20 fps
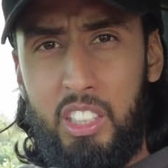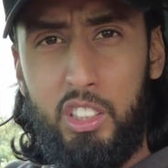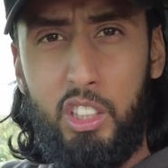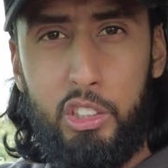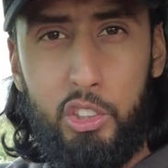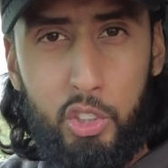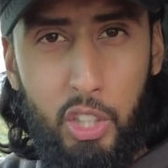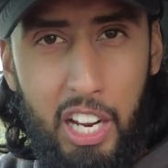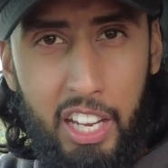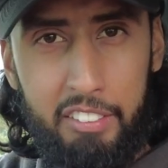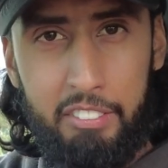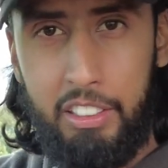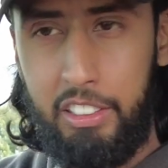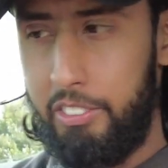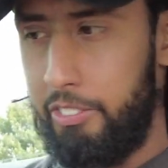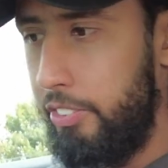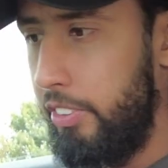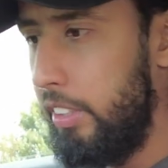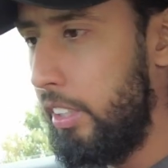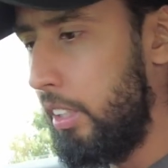the
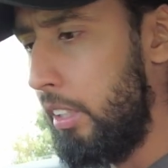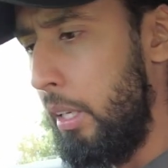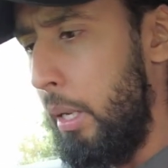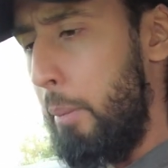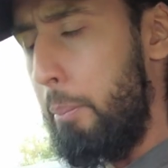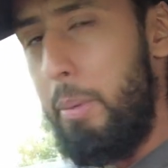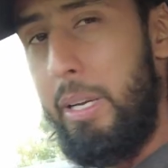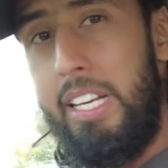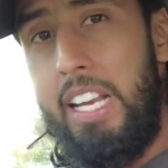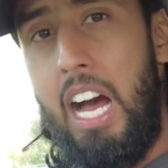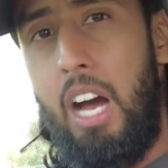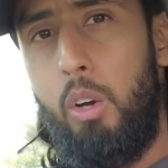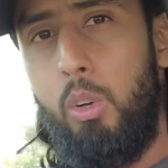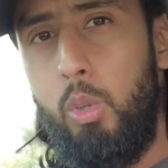driving feel. But now